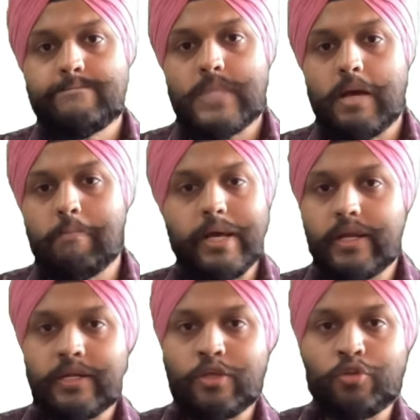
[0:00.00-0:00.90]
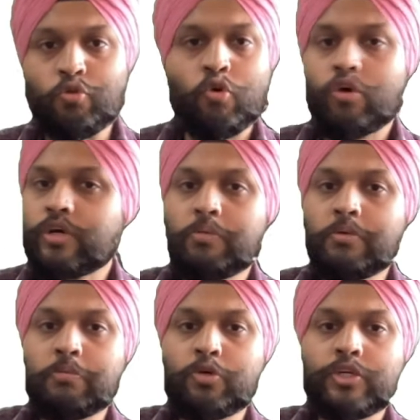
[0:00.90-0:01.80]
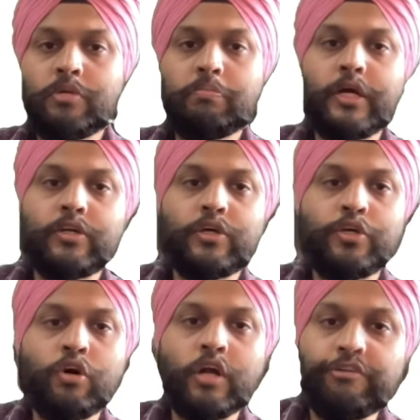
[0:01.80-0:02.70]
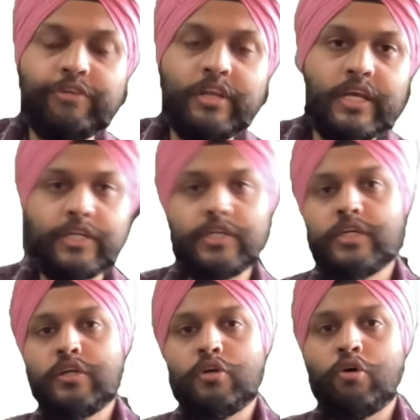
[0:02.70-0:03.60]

Merit is no longer a promotion, but your affiliation